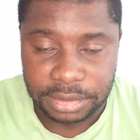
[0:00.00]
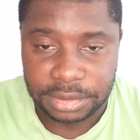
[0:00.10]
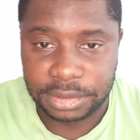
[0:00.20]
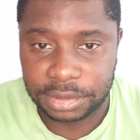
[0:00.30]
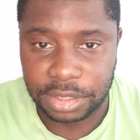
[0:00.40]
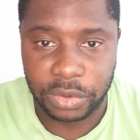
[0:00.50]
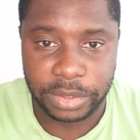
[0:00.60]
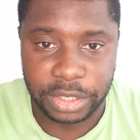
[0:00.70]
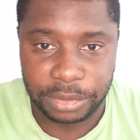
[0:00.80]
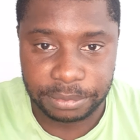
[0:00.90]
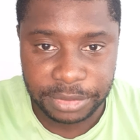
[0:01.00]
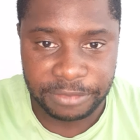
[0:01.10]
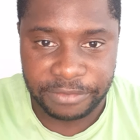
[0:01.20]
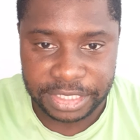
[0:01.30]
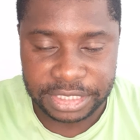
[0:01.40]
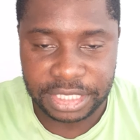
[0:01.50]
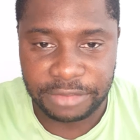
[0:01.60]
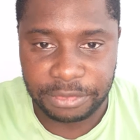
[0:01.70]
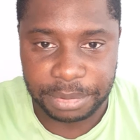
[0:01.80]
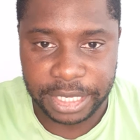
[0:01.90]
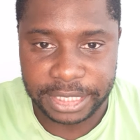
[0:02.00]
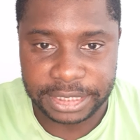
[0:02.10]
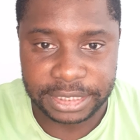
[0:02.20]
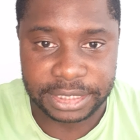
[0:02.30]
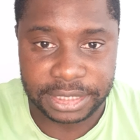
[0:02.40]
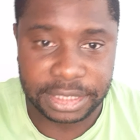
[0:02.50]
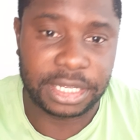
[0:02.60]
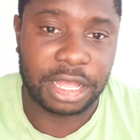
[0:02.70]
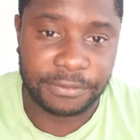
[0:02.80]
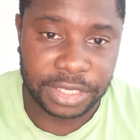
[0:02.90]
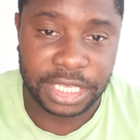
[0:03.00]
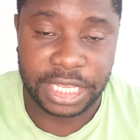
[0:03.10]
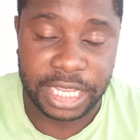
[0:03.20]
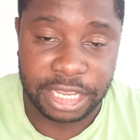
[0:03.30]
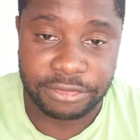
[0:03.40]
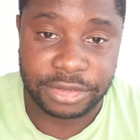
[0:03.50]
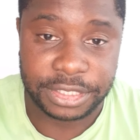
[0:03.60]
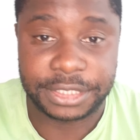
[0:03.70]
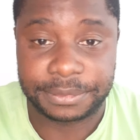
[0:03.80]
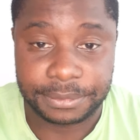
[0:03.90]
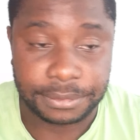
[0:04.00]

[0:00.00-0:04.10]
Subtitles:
to go and invest in other players in other key areas.